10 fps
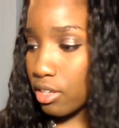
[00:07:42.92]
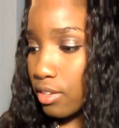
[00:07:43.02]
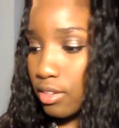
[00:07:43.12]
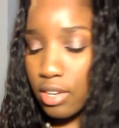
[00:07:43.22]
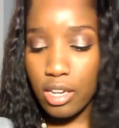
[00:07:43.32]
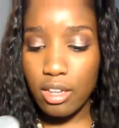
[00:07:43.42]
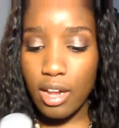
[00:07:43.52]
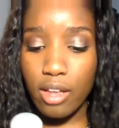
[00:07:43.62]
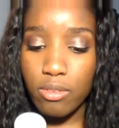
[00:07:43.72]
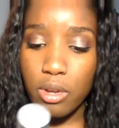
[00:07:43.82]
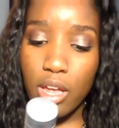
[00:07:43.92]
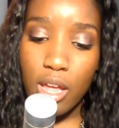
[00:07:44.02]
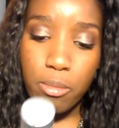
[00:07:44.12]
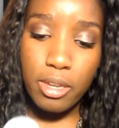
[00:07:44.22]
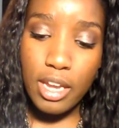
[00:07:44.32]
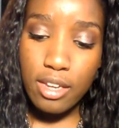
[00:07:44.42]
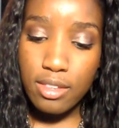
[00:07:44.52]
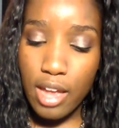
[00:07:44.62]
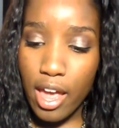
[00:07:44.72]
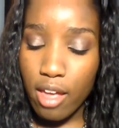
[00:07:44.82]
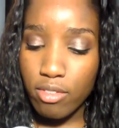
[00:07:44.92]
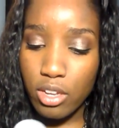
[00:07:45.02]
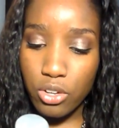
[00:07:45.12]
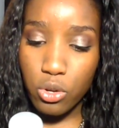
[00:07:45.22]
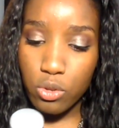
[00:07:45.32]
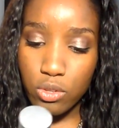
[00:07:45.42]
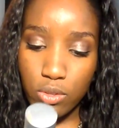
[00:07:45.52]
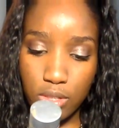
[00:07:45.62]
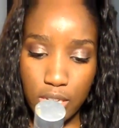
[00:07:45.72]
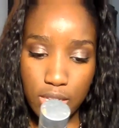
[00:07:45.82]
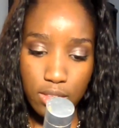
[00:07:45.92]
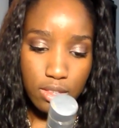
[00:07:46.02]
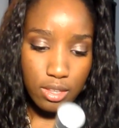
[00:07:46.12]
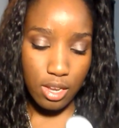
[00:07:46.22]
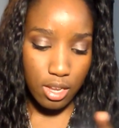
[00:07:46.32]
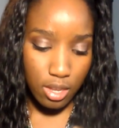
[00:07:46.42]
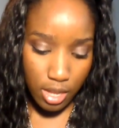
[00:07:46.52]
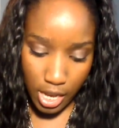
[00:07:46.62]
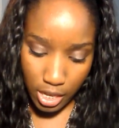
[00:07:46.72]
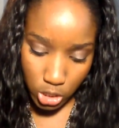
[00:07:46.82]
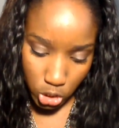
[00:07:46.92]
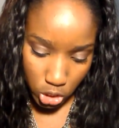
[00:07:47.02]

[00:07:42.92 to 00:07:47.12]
this is not the last one, but next I have the Coastal Scents what